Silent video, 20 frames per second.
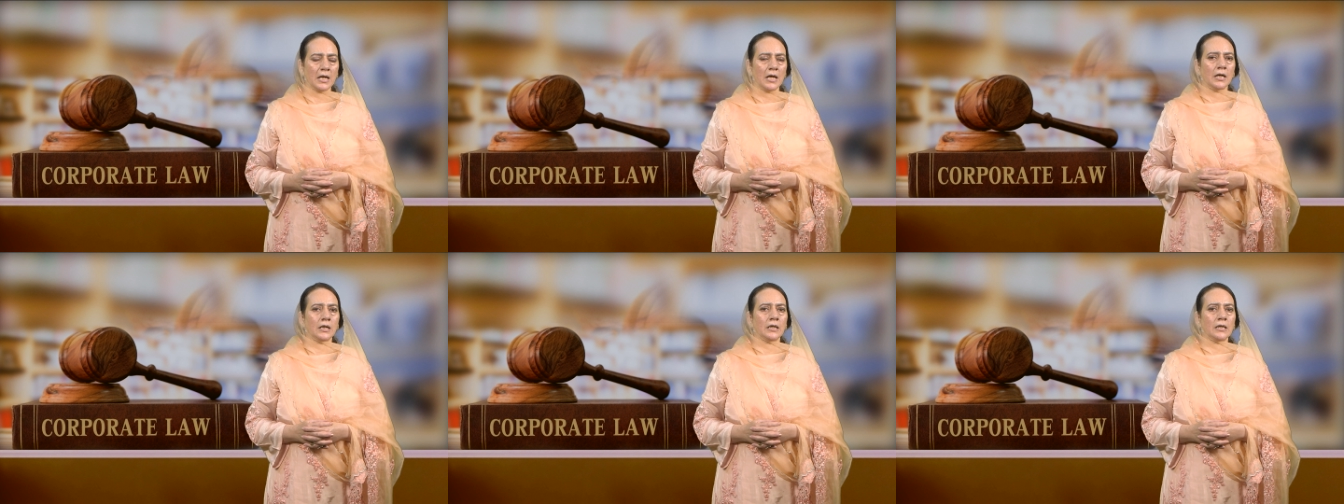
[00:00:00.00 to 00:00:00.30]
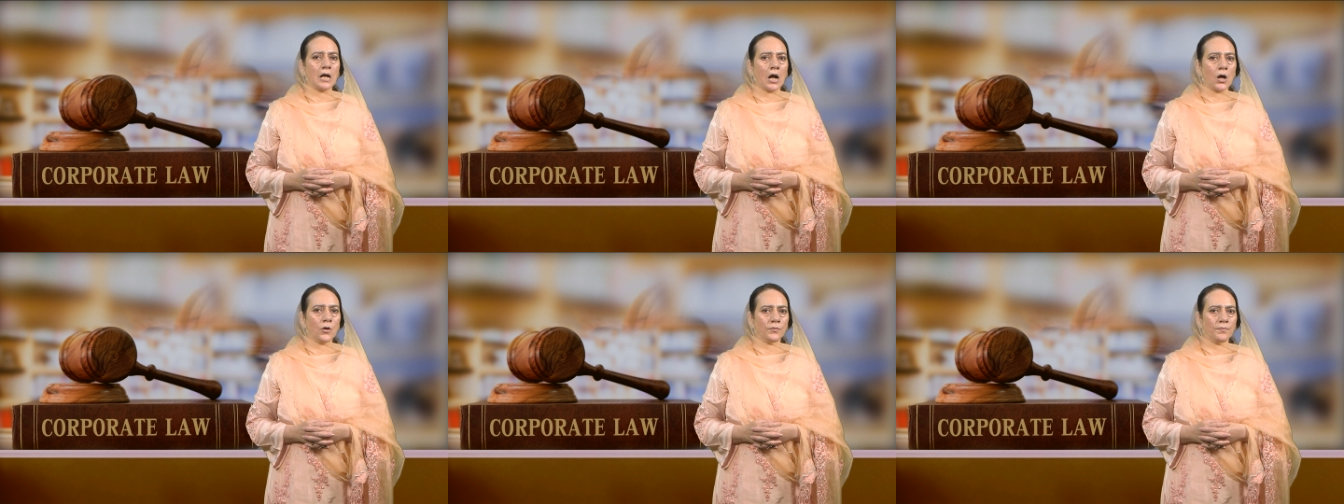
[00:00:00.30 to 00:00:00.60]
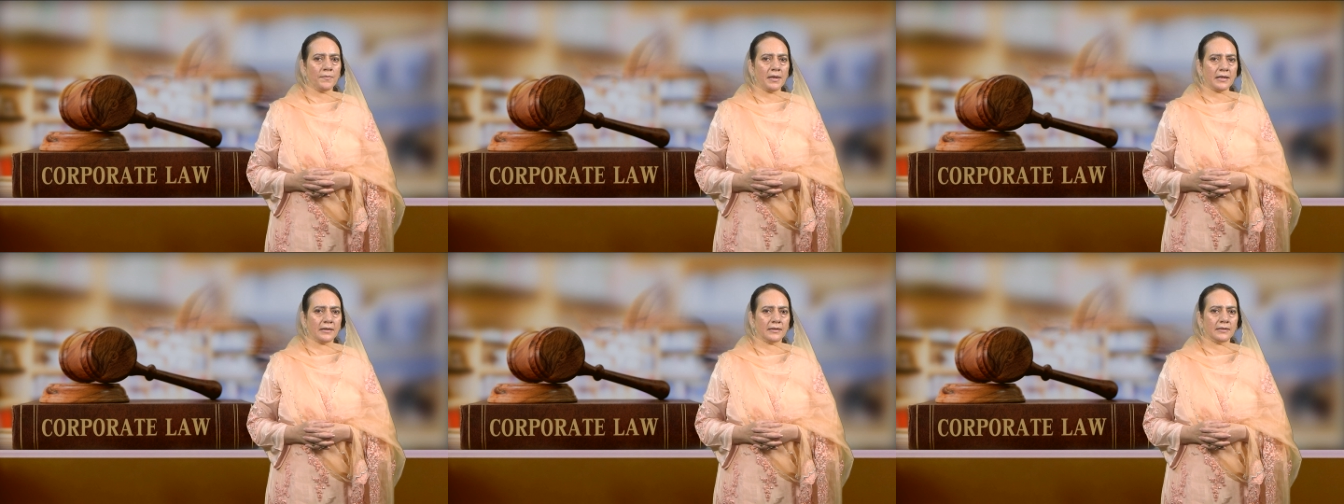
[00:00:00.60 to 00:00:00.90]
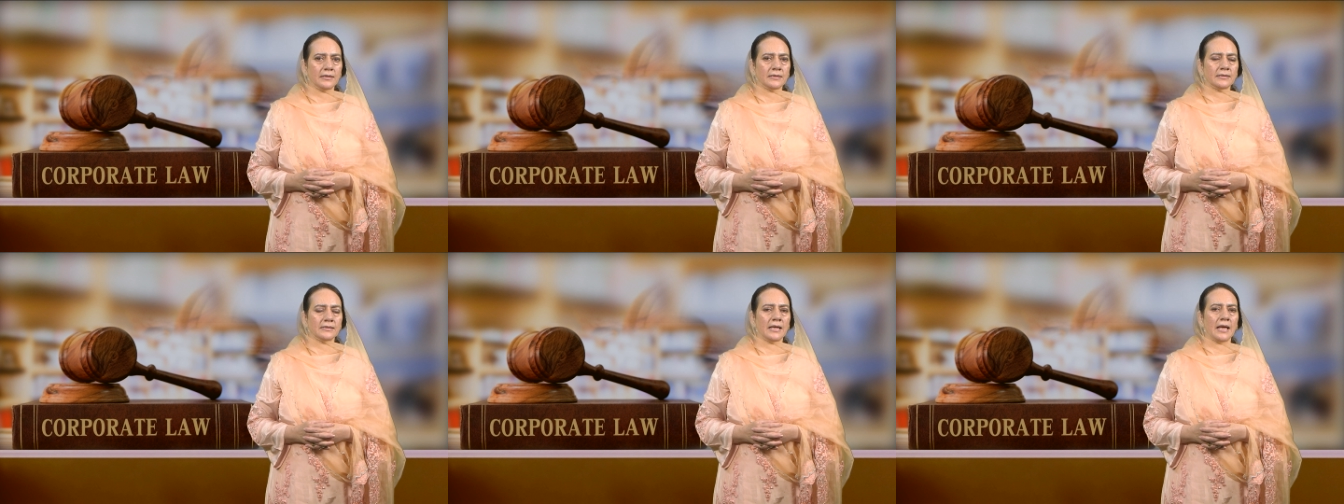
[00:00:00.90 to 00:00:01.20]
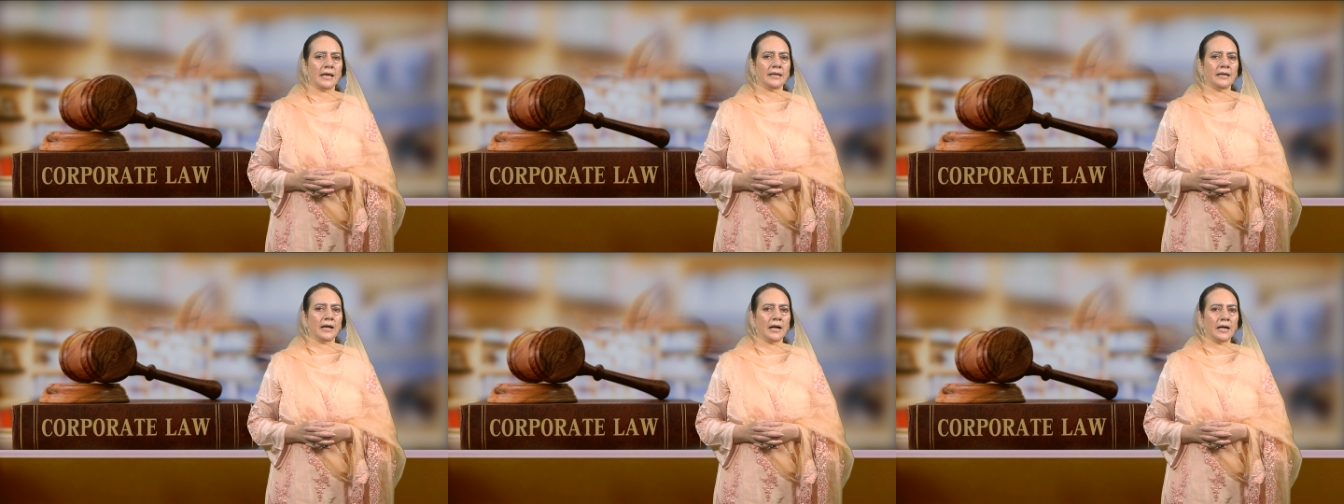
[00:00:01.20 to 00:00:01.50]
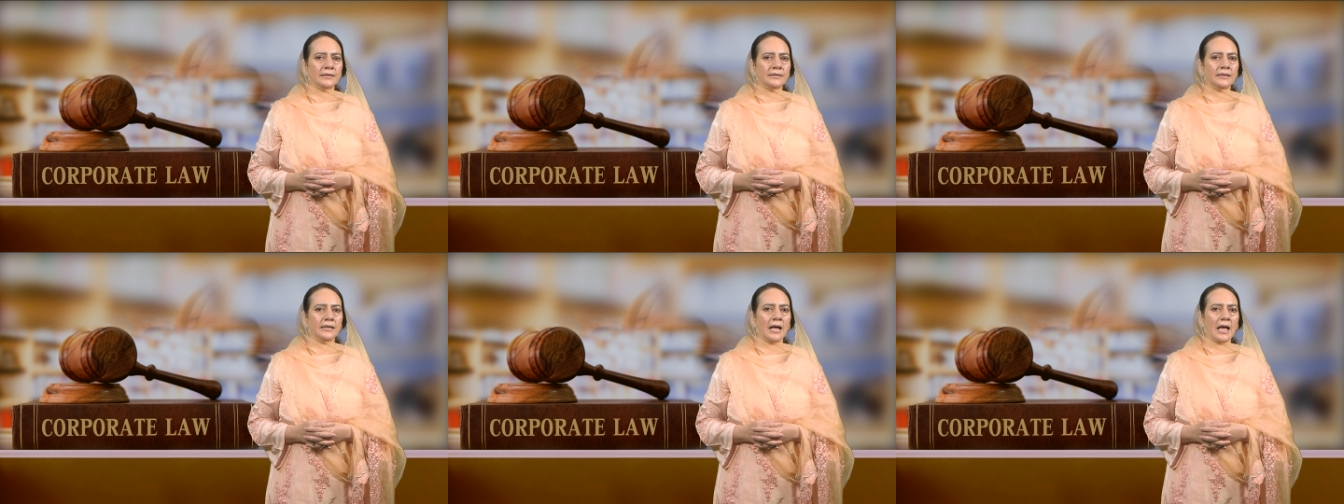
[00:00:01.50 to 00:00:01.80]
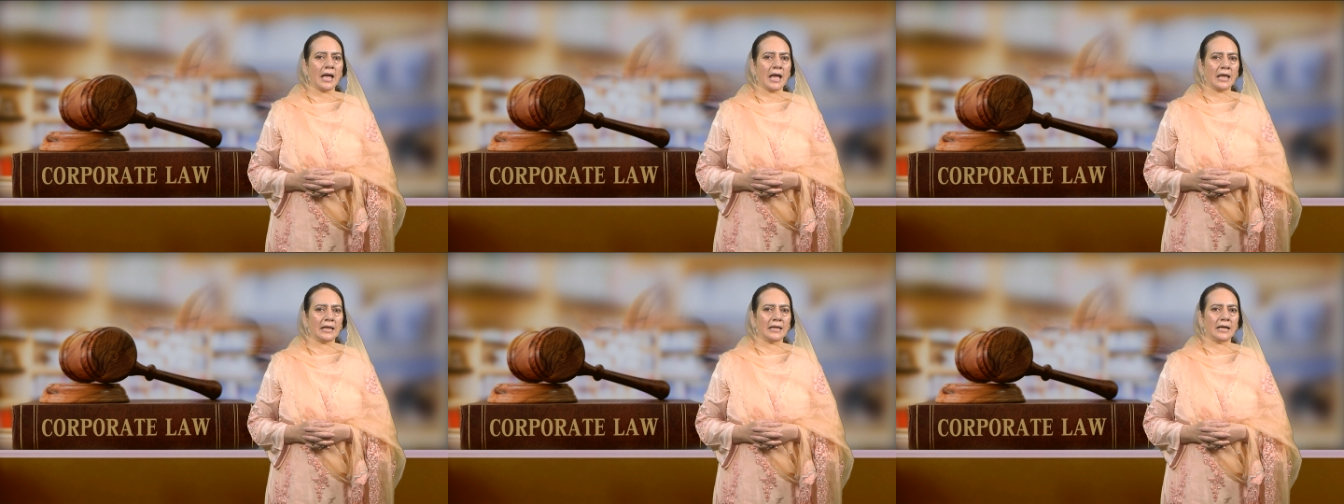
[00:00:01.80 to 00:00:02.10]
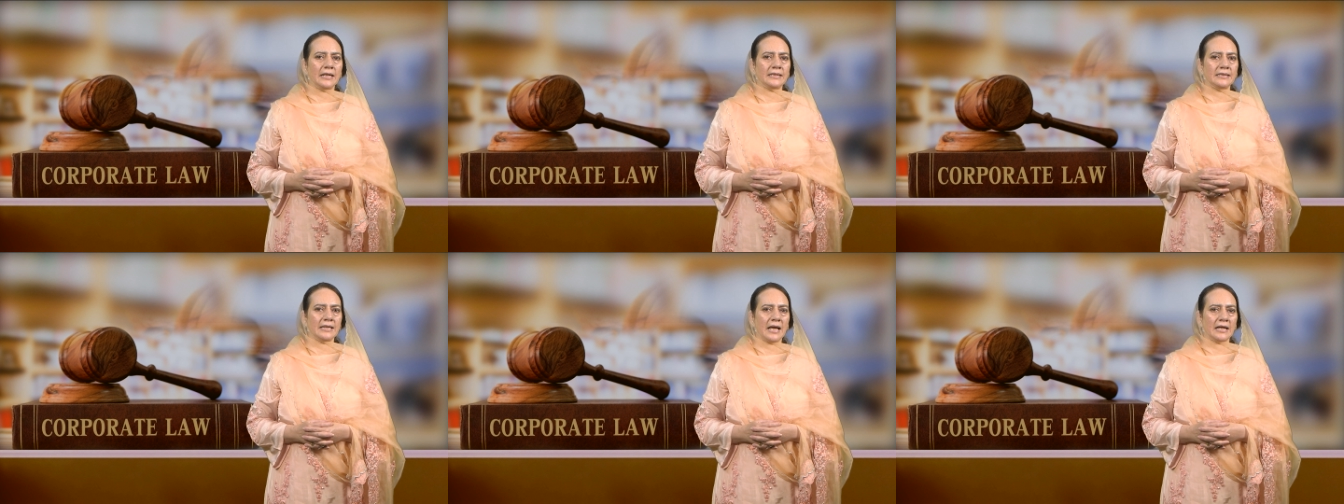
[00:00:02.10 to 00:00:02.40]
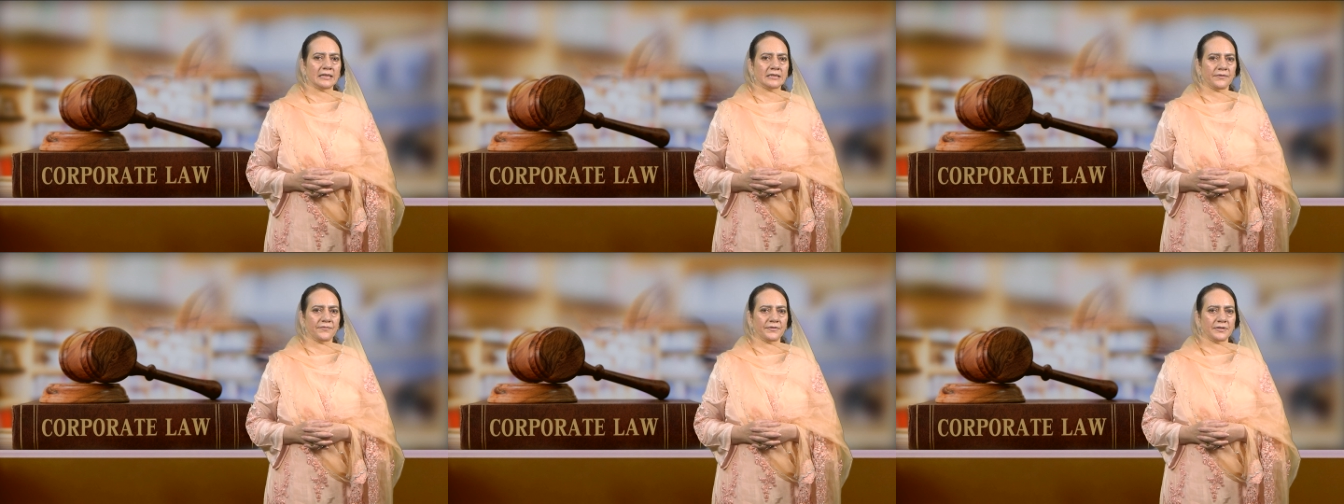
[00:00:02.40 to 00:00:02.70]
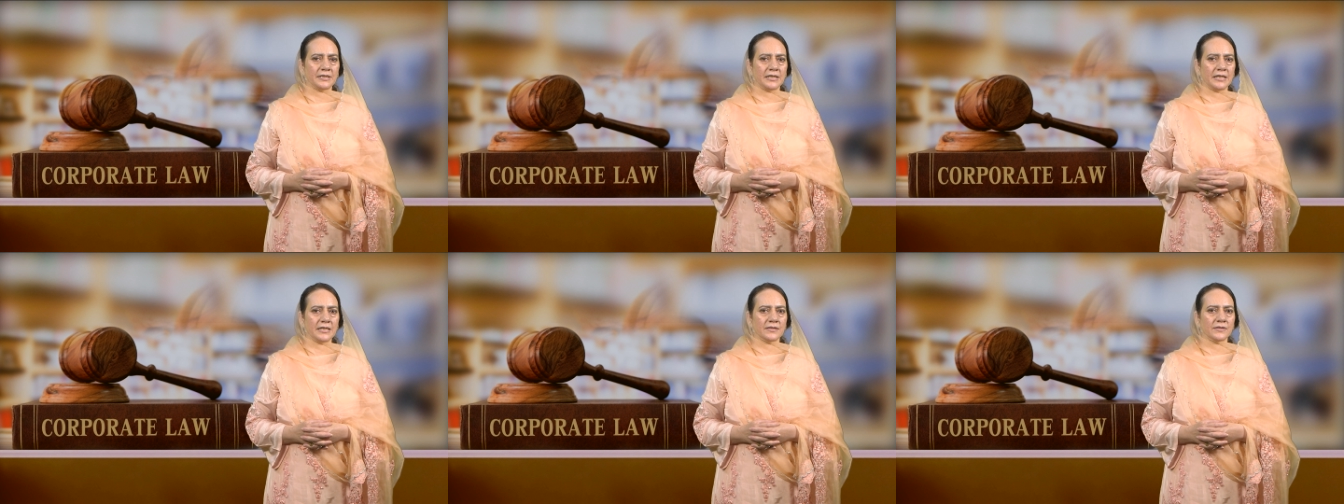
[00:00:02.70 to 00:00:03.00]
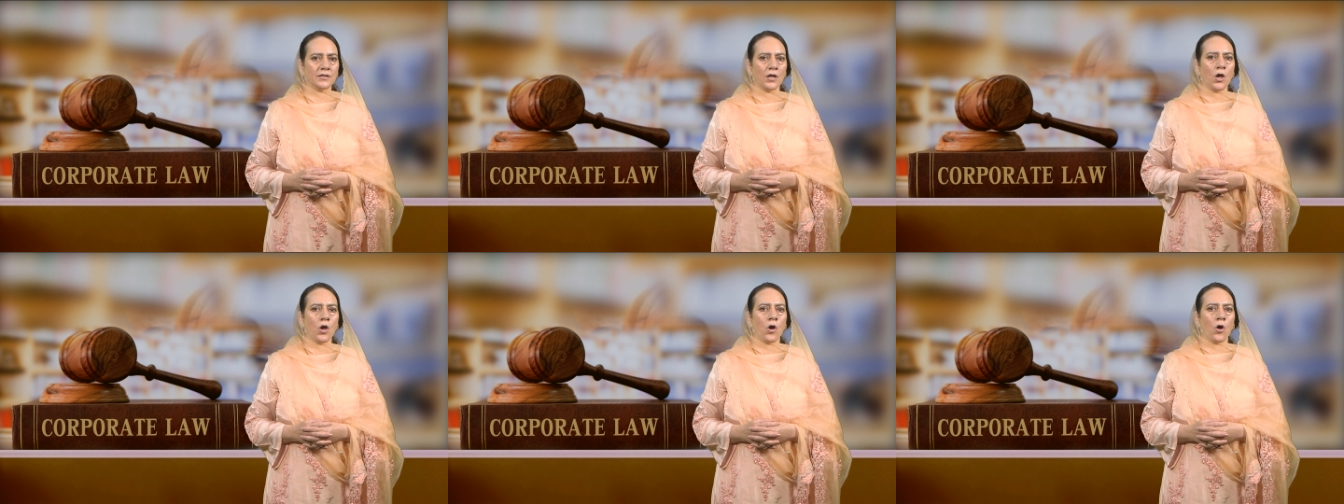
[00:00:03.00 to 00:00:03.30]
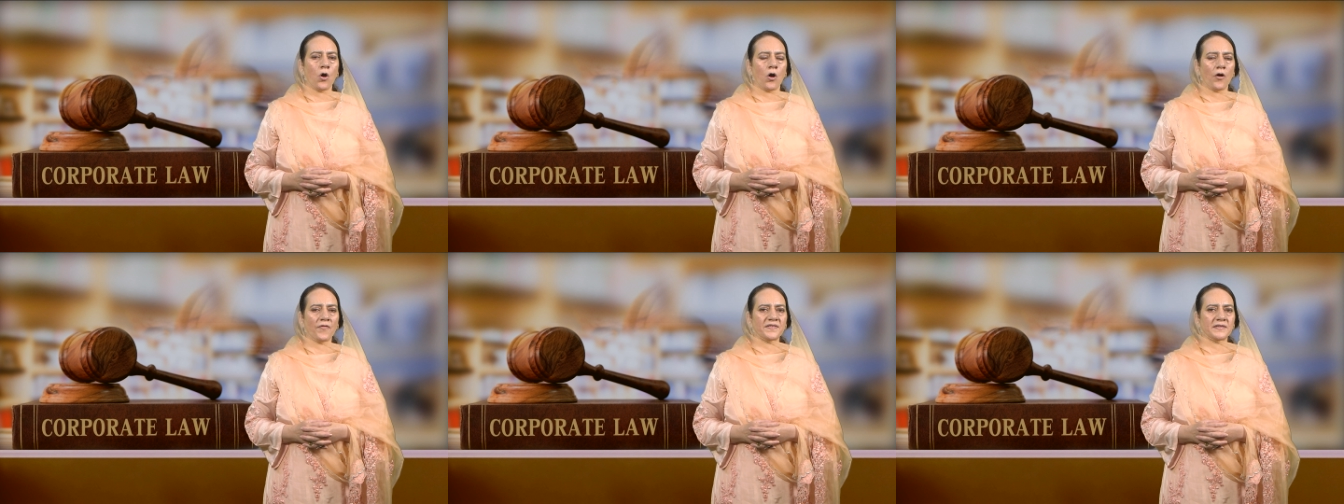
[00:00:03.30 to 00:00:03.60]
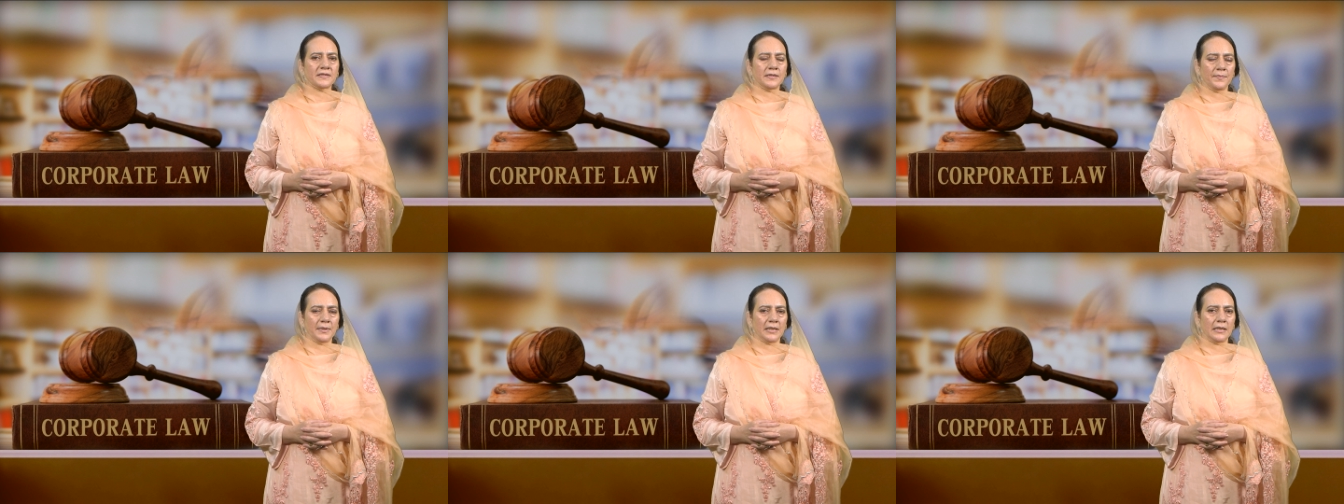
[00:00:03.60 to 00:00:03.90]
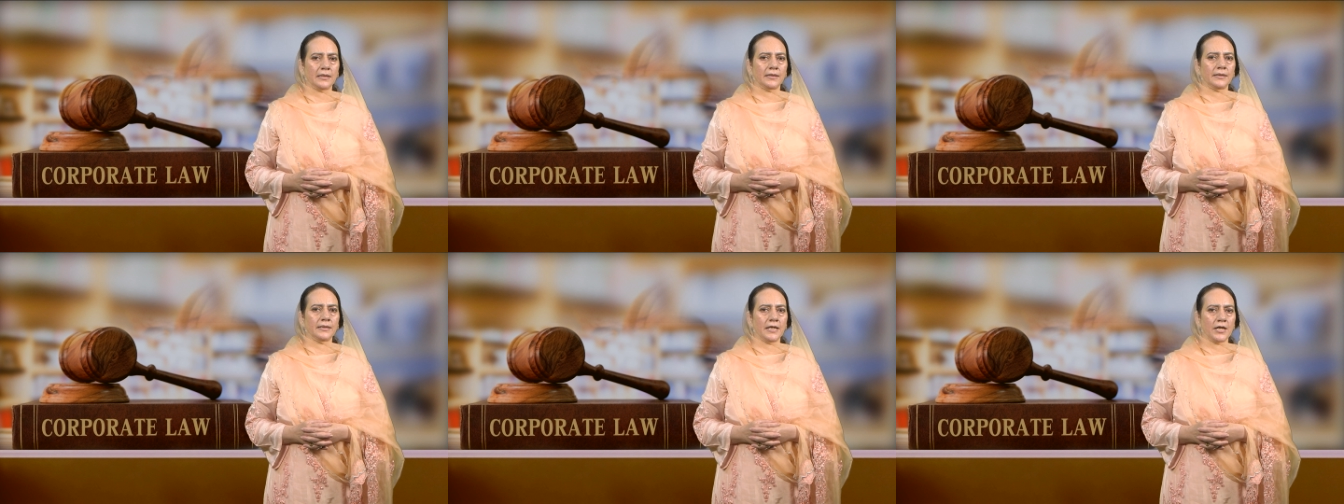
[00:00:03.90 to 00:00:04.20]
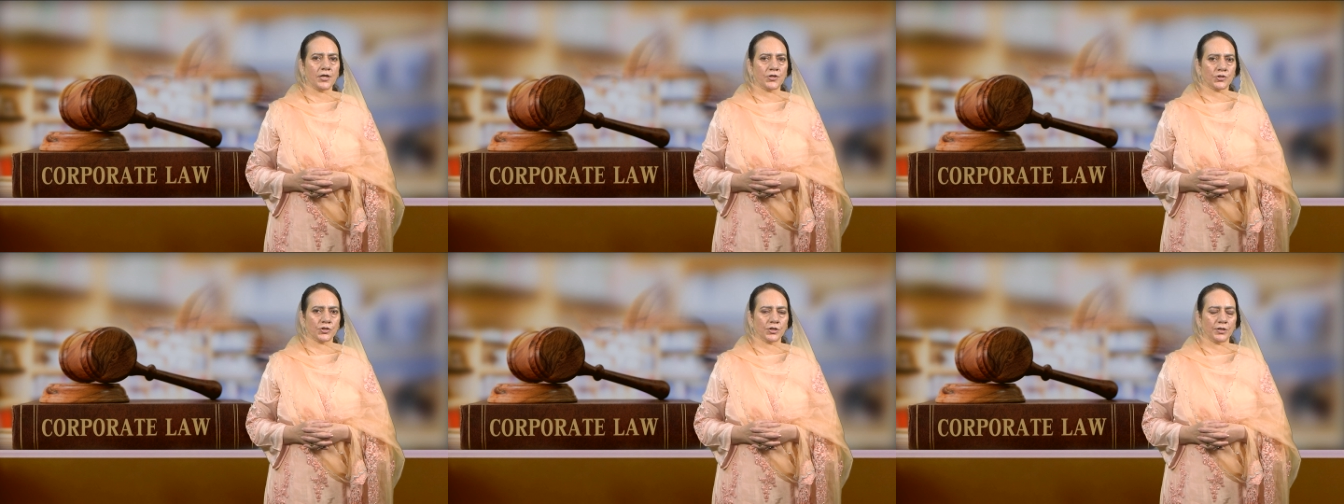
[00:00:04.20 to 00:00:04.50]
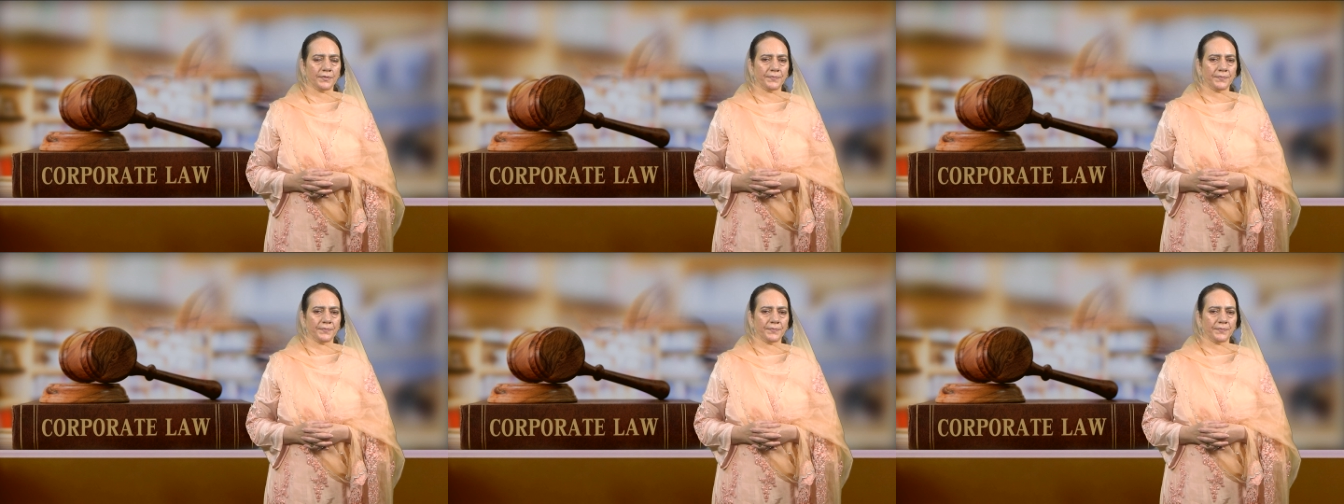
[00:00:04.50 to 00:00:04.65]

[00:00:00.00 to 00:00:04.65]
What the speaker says: gown makers and other allied activities of similar nature.